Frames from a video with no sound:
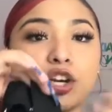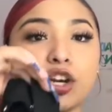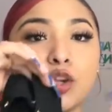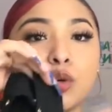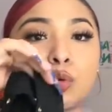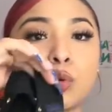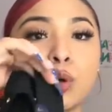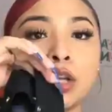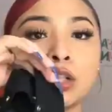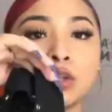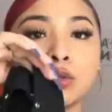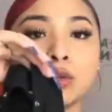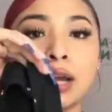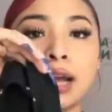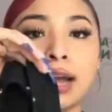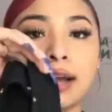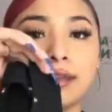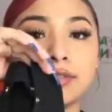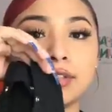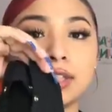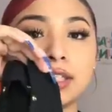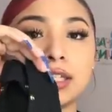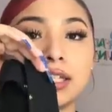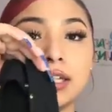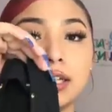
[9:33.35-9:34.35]
you also have
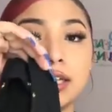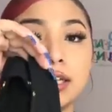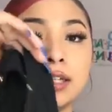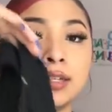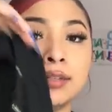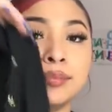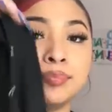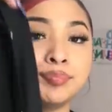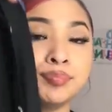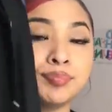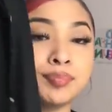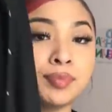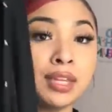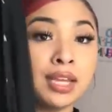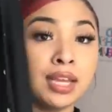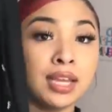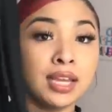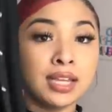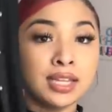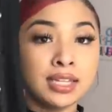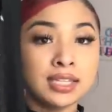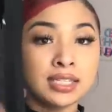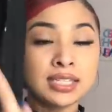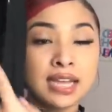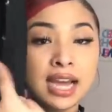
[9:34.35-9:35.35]
to
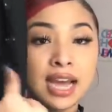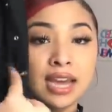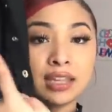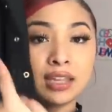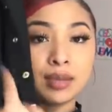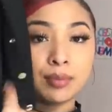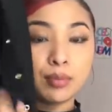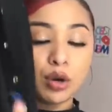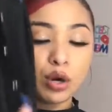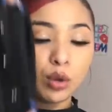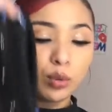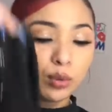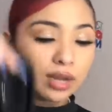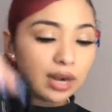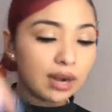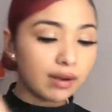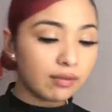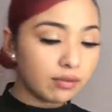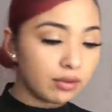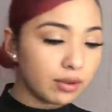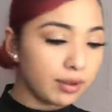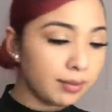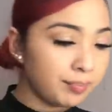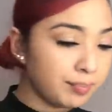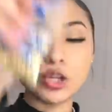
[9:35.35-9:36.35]
tie them or
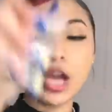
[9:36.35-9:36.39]
whatever.